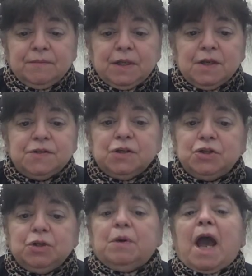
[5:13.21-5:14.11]
It's in
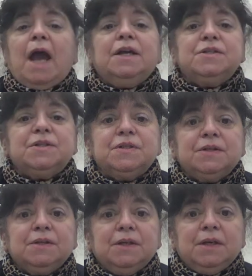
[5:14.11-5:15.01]
2 acts.
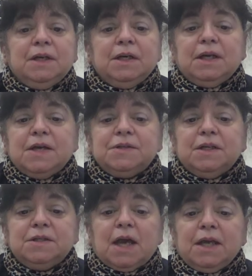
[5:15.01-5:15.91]
It has an
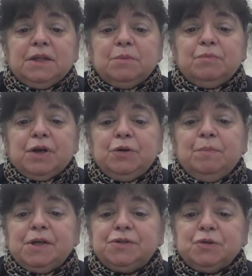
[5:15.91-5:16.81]
Italian libretto
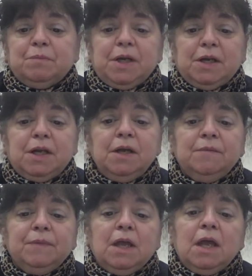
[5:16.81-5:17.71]
by Sterbini,
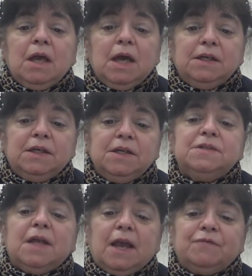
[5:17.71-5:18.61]
and it
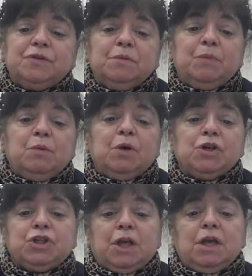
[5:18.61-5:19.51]
is after the
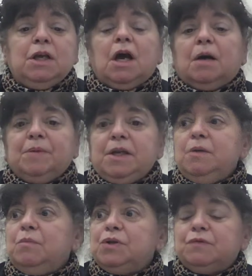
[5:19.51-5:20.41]
Beaumarchais
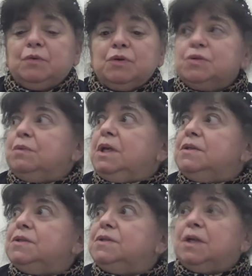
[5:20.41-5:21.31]
comedy, which of course we
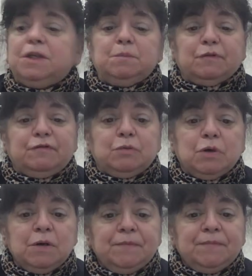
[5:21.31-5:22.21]
had studied
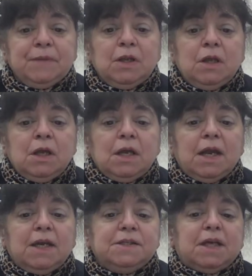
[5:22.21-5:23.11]
before,
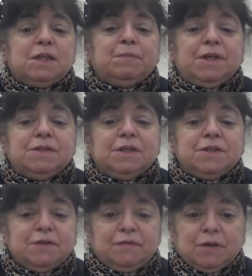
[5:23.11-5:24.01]
and it takes place in
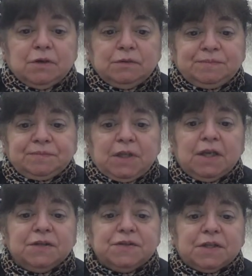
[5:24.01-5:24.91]
Seville
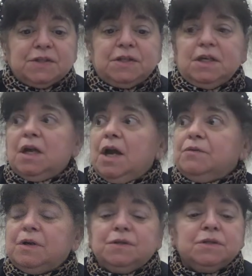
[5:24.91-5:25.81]
in the
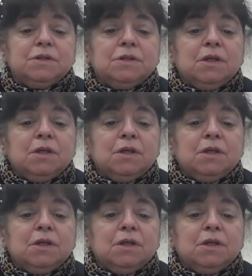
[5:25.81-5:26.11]
1600s.